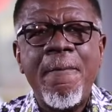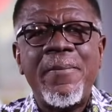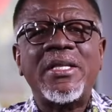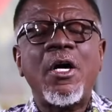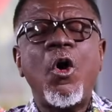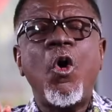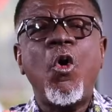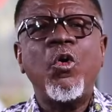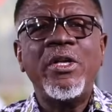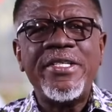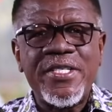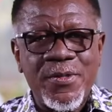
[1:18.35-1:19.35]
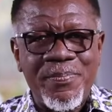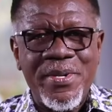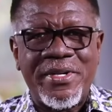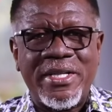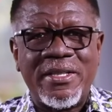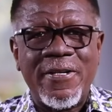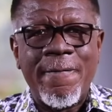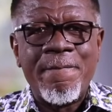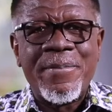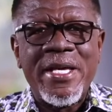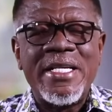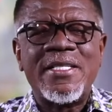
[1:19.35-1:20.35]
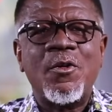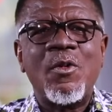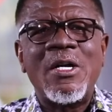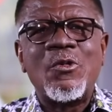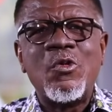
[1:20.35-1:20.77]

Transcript: But the Holy Spirit is the one